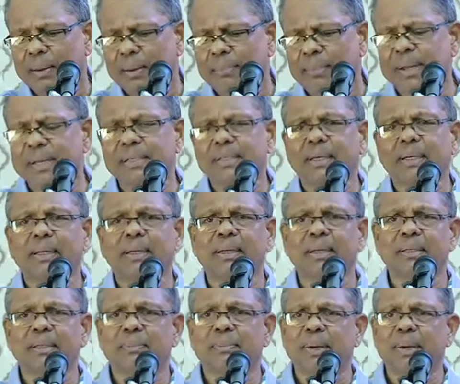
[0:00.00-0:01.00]

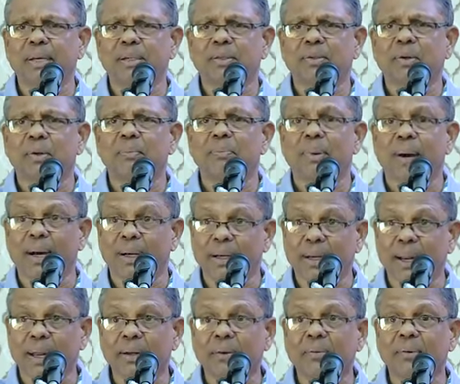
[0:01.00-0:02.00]
Basically is based on Pali
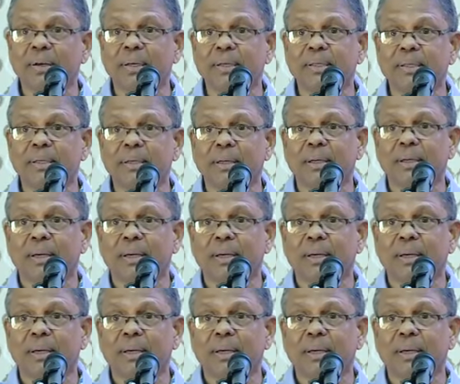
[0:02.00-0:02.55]
language